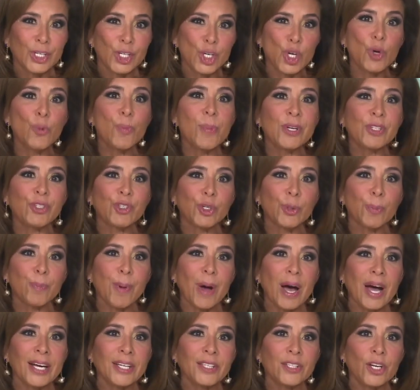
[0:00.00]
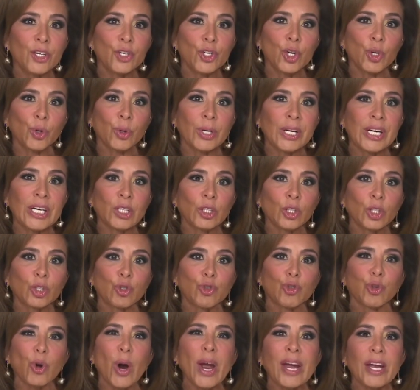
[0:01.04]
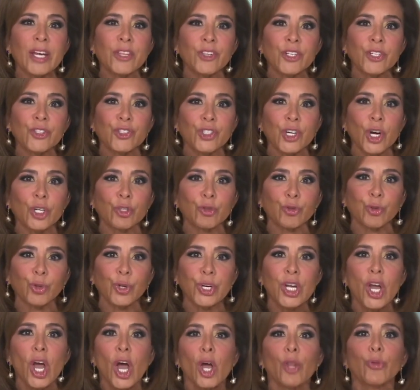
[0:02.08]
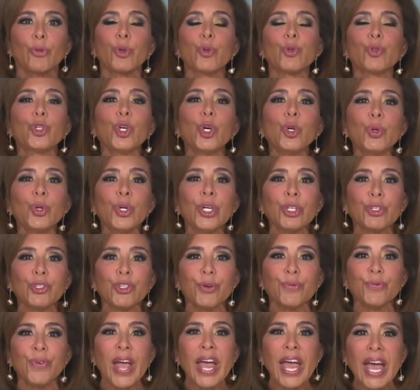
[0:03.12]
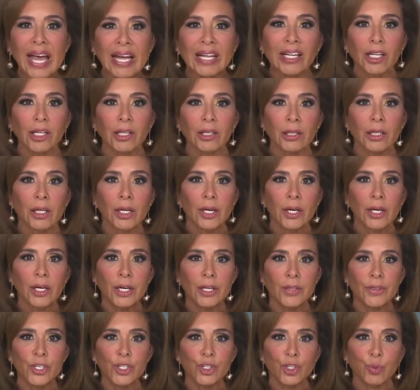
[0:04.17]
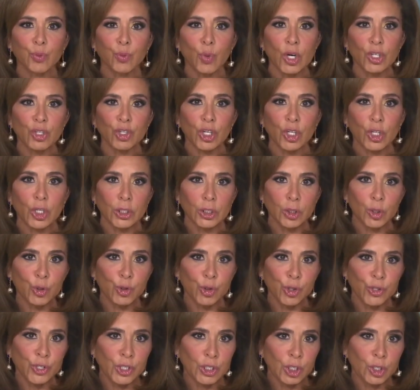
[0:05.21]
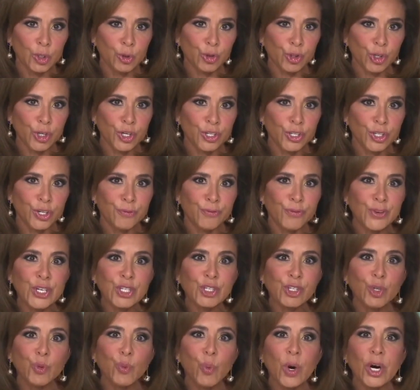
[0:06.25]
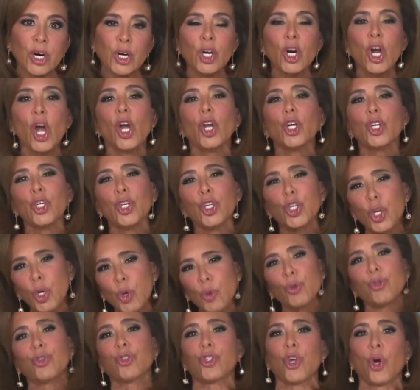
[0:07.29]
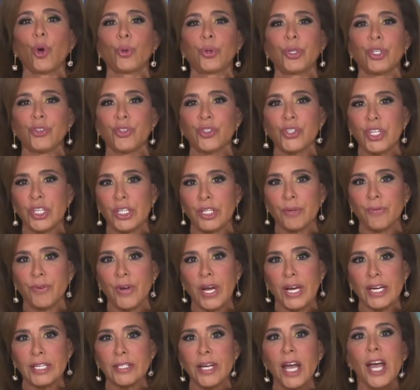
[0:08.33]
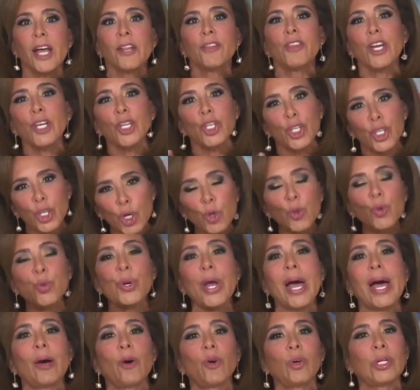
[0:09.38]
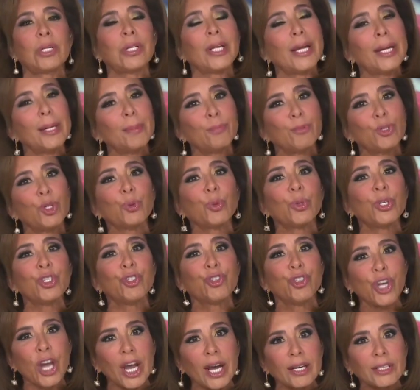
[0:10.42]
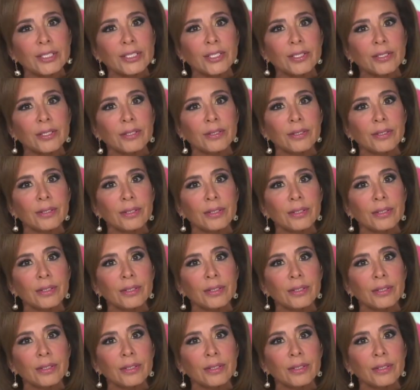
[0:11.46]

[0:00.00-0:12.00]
You, Mr. Biden, and your ilk dragged this country through 2 years of hell in this Russia collusion delusion, a division where you sowed the seed of hate that you now claim to reject.